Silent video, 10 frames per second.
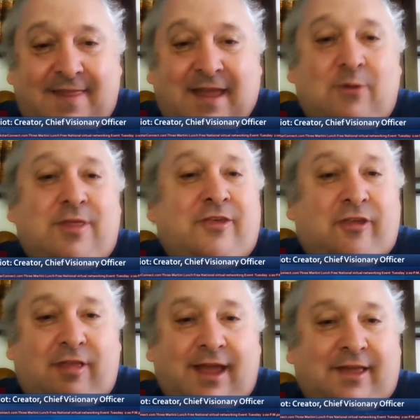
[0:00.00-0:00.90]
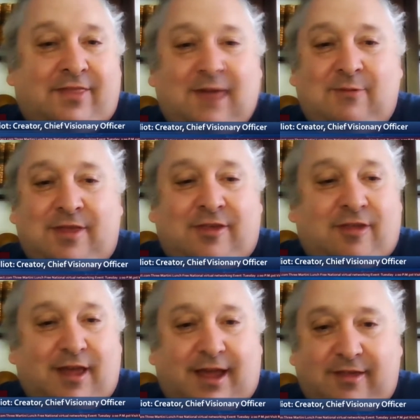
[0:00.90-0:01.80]
And they were the
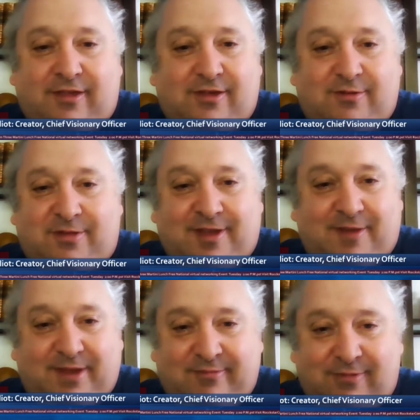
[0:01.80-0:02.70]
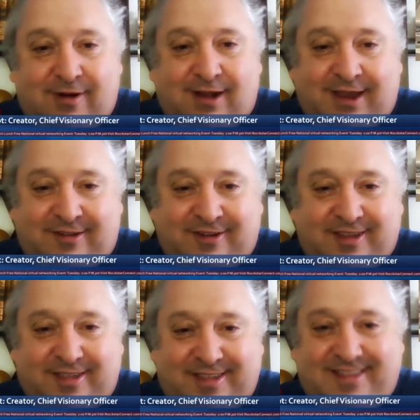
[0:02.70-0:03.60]
slickest suits. I mean, really
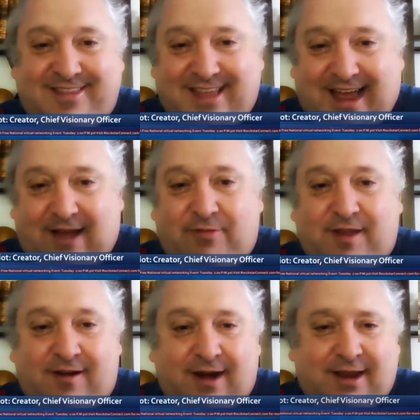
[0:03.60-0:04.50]
just out there.